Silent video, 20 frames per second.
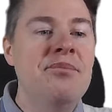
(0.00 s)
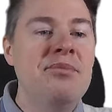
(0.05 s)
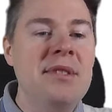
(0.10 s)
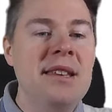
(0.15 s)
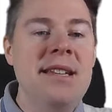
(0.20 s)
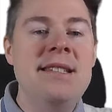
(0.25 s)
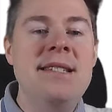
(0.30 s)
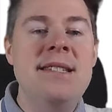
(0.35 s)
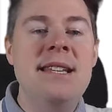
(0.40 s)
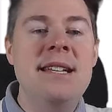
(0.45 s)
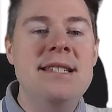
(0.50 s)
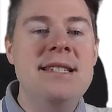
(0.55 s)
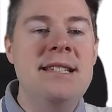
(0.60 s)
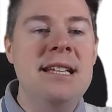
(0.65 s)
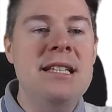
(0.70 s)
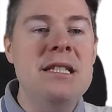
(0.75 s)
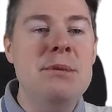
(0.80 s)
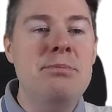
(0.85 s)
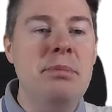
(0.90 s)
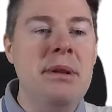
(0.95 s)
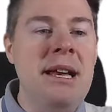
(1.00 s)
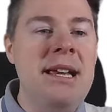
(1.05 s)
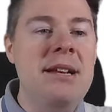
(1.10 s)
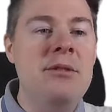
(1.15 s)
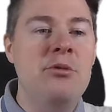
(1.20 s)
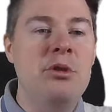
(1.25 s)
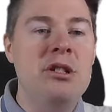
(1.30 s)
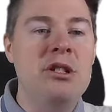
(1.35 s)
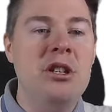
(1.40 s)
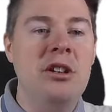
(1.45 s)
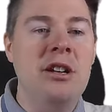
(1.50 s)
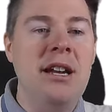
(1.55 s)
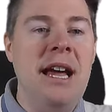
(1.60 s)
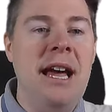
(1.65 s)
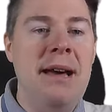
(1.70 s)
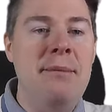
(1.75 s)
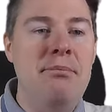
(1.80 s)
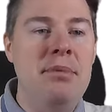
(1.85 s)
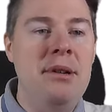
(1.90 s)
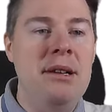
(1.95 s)
it's just explain what's going to
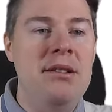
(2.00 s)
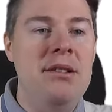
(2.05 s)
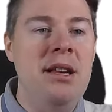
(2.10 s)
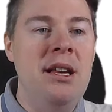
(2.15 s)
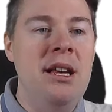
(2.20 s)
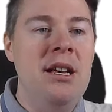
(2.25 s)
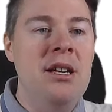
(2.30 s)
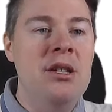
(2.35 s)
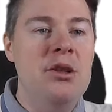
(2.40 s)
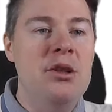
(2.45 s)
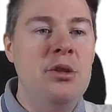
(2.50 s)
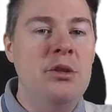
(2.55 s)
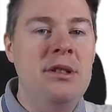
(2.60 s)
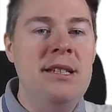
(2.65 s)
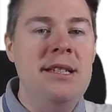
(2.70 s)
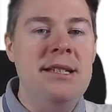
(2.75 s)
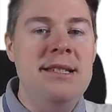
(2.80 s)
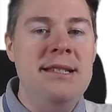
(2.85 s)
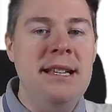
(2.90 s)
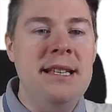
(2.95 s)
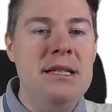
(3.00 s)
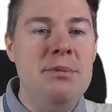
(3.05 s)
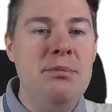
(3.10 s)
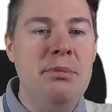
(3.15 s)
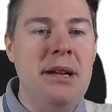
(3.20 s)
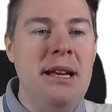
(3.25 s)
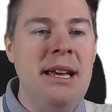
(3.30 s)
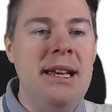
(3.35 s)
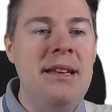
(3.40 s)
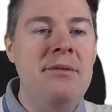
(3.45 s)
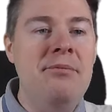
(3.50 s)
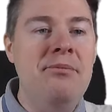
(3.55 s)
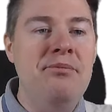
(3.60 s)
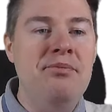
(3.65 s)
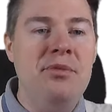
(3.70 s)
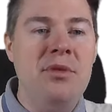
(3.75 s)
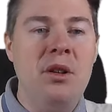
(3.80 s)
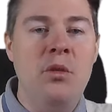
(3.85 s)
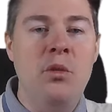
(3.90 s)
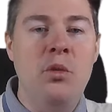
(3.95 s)
happen. So this explain
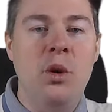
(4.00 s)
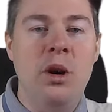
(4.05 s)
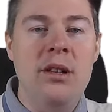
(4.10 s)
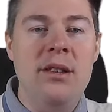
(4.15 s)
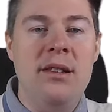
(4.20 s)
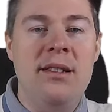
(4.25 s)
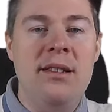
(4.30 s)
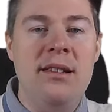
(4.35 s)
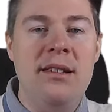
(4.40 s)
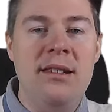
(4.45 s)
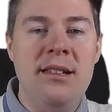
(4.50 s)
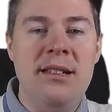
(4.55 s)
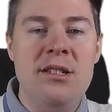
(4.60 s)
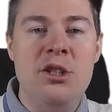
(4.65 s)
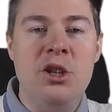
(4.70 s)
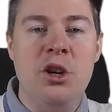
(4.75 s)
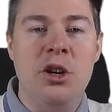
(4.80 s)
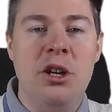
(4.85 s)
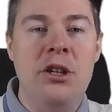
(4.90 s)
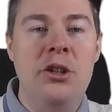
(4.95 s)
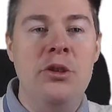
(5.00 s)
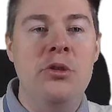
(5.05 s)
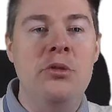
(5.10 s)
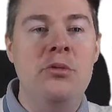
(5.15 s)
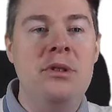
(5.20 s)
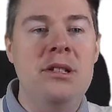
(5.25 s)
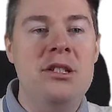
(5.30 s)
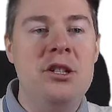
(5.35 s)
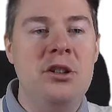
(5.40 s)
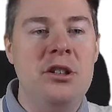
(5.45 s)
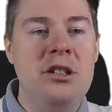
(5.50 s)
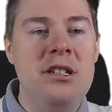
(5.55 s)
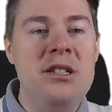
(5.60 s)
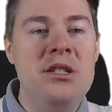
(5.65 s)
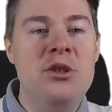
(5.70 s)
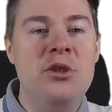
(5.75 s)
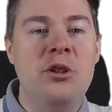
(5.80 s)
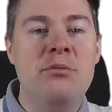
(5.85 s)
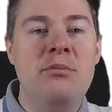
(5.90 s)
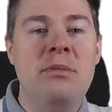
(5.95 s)
what it's going to do. It's going to
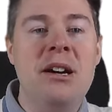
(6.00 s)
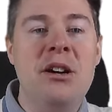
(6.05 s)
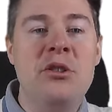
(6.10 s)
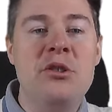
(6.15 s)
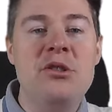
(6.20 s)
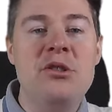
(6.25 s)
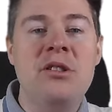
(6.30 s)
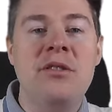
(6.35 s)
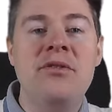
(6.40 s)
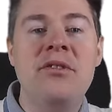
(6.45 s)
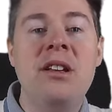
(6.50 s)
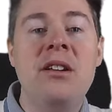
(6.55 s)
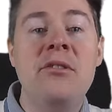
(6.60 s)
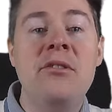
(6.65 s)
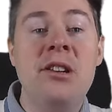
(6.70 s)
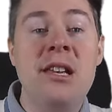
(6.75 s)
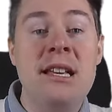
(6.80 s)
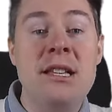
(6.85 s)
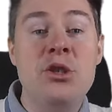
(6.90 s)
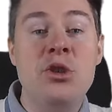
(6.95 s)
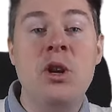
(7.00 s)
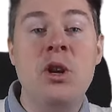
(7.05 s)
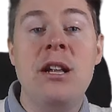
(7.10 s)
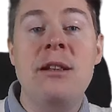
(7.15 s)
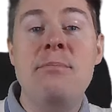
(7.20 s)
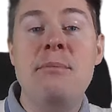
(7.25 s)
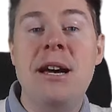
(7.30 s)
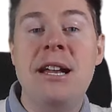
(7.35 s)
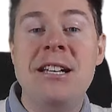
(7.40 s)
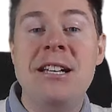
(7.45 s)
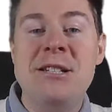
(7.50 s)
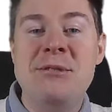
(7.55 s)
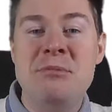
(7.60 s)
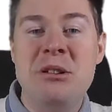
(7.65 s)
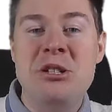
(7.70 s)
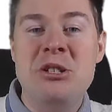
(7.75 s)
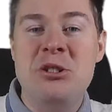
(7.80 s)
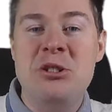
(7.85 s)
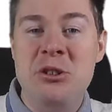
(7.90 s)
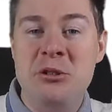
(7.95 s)
install Microsoft SQL
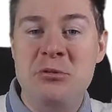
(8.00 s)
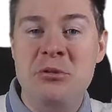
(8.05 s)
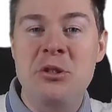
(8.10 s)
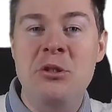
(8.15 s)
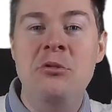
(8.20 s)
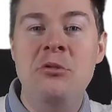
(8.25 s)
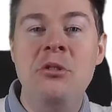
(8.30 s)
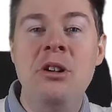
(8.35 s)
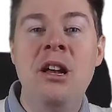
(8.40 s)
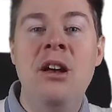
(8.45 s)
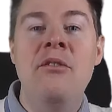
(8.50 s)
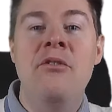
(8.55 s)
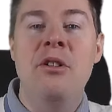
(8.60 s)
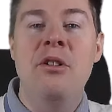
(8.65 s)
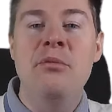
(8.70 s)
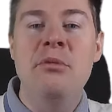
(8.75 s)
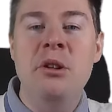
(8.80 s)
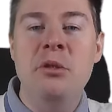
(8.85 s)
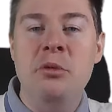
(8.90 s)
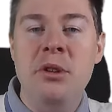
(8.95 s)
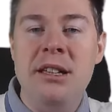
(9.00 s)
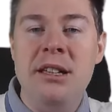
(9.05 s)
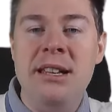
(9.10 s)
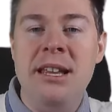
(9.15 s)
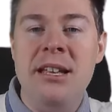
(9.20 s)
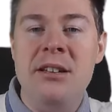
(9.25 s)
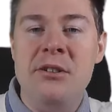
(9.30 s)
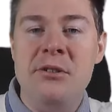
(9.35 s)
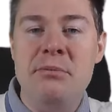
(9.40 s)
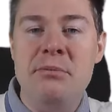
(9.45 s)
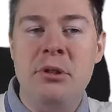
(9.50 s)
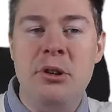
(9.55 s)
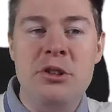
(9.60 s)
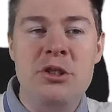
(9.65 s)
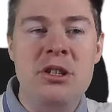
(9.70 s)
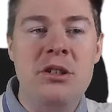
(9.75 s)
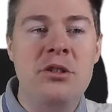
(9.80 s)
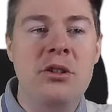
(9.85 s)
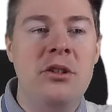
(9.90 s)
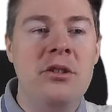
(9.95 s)
Management Studio from the Winget
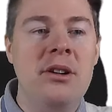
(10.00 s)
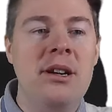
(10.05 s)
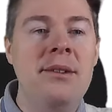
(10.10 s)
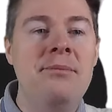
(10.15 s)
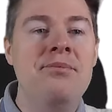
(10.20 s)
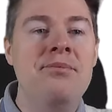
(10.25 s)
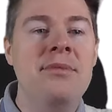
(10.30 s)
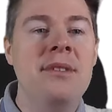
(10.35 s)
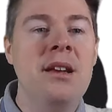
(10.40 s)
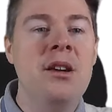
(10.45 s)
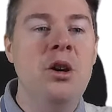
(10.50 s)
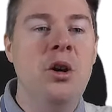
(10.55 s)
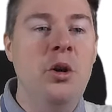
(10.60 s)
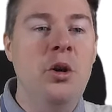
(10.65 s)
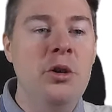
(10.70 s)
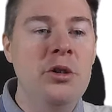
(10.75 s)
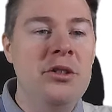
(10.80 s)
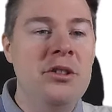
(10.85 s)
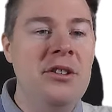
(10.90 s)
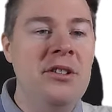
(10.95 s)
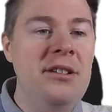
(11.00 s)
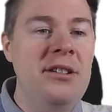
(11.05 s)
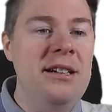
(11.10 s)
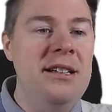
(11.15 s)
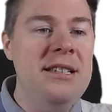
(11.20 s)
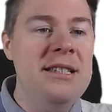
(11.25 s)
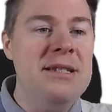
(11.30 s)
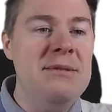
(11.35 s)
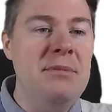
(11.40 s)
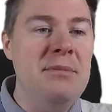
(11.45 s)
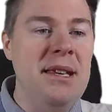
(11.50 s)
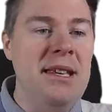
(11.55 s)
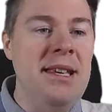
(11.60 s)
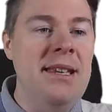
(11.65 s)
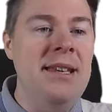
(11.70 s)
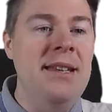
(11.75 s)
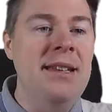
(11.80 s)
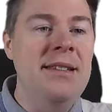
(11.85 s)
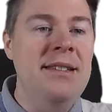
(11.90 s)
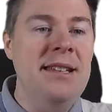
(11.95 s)
repository. Author, it's
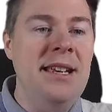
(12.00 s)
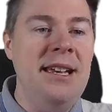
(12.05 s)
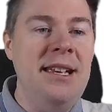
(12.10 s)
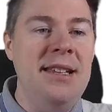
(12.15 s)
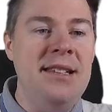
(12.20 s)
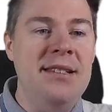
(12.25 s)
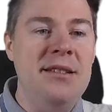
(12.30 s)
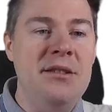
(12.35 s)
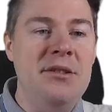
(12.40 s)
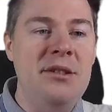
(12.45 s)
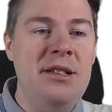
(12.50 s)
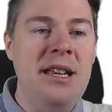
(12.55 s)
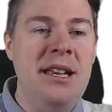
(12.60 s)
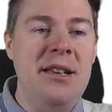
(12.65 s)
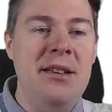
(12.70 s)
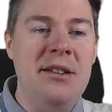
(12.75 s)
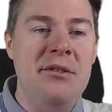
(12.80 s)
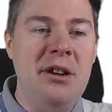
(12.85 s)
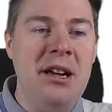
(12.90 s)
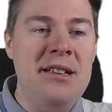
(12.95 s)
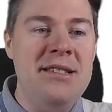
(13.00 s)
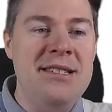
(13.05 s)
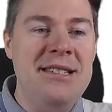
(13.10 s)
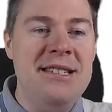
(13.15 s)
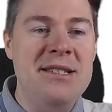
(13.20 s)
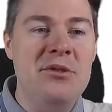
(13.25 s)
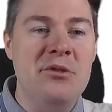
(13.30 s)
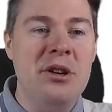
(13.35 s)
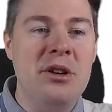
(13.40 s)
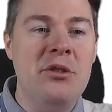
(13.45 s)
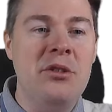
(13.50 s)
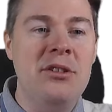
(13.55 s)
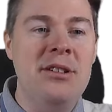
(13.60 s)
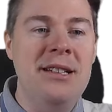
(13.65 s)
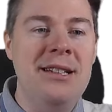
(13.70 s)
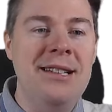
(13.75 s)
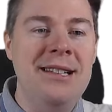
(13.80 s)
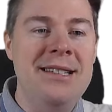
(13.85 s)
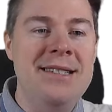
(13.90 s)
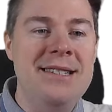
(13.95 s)
me. Date, today at this
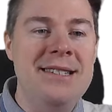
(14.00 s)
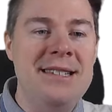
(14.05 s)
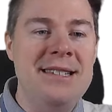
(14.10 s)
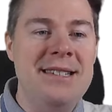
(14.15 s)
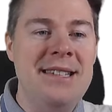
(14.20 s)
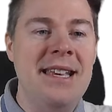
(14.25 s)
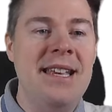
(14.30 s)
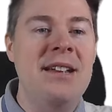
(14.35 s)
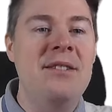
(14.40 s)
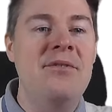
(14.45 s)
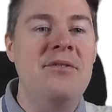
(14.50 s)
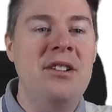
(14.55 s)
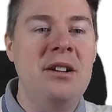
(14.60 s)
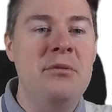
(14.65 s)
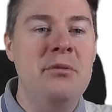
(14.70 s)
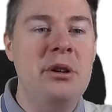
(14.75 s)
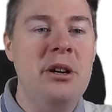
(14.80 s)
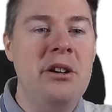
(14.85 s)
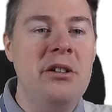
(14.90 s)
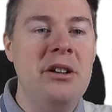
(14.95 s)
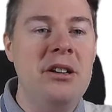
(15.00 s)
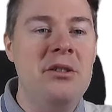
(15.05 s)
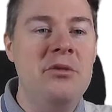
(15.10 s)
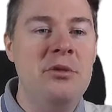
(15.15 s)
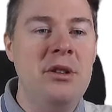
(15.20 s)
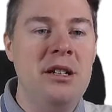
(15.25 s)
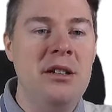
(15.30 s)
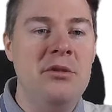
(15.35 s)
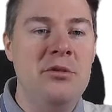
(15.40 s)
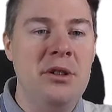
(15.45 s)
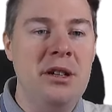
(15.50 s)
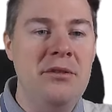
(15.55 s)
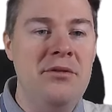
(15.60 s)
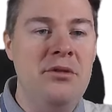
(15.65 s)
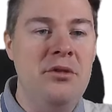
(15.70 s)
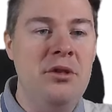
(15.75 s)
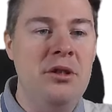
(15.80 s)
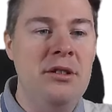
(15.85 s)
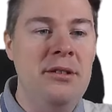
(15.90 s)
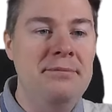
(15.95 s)
recording, it's the 2nd February
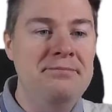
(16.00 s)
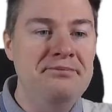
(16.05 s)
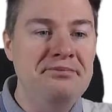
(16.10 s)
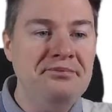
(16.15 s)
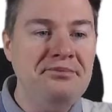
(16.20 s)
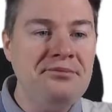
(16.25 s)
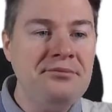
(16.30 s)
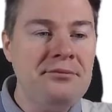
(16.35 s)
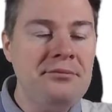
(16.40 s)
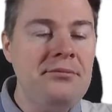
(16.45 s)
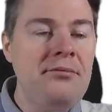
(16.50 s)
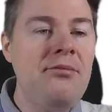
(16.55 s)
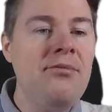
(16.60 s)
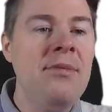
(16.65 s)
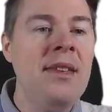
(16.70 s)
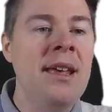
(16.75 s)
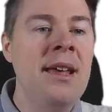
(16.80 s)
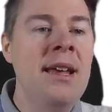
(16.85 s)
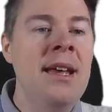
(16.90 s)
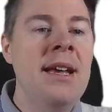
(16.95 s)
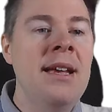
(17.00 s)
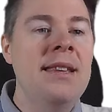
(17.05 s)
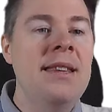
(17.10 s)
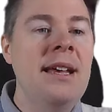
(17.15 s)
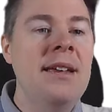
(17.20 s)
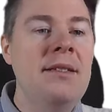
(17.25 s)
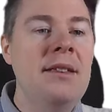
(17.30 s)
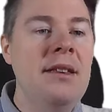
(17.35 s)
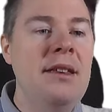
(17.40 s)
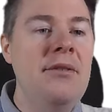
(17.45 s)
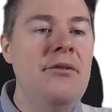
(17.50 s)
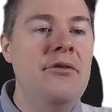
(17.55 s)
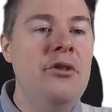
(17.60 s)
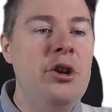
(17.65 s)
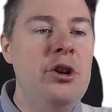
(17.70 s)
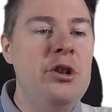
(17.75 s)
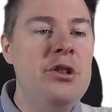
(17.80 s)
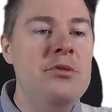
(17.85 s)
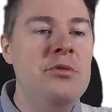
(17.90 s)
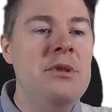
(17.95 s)
2024. Then the
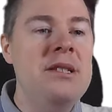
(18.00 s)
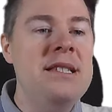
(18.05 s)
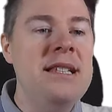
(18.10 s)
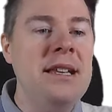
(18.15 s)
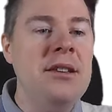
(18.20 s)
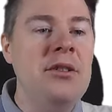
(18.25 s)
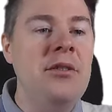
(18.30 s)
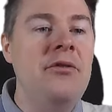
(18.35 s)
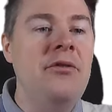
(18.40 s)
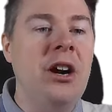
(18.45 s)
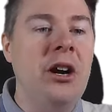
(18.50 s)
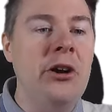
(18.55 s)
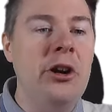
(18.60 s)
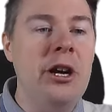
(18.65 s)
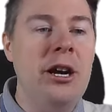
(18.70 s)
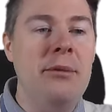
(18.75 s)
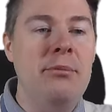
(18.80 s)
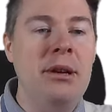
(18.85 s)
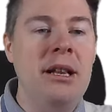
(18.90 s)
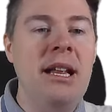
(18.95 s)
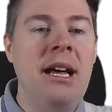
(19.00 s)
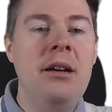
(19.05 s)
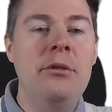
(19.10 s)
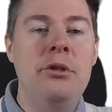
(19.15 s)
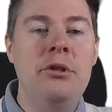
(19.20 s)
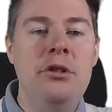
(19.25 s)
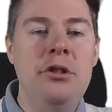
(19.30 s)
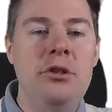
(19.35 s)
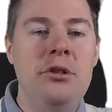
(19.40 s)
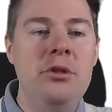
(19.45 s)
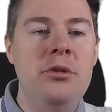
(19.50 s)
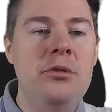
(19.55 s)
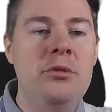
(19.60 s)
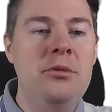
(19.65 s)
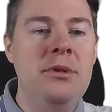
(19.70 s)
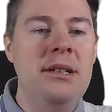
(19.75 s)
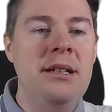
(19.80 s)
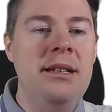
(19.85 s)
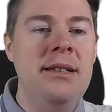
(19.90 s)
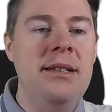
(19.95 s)
first, we set the variable. How do you
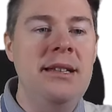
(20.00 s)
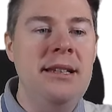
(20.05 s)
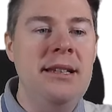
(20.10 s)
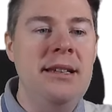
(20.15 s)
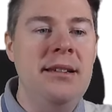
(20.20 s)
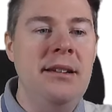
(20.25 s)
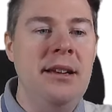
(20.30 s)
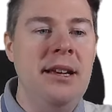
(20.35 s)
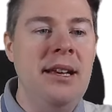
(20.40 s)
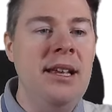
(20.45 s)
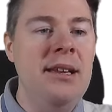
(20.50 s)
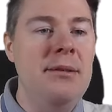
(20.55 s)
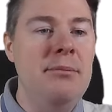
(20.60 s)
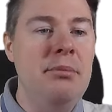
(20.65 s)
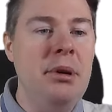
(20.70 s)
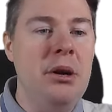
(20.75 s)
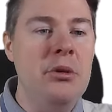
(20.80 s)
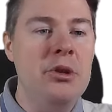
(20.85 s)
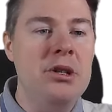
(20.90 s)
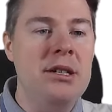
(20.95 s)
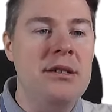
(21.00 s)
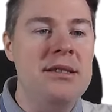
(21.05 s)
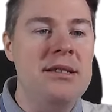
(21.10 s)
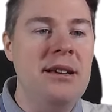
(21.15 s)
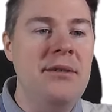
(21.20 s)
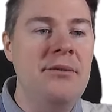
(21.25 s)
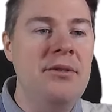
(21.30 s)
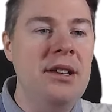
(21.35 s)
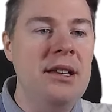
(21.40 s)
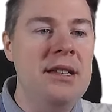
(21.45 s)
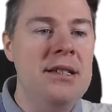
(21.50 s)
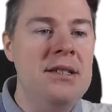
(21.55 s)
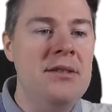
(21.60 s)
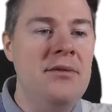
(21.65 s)
know in PowerShell something is a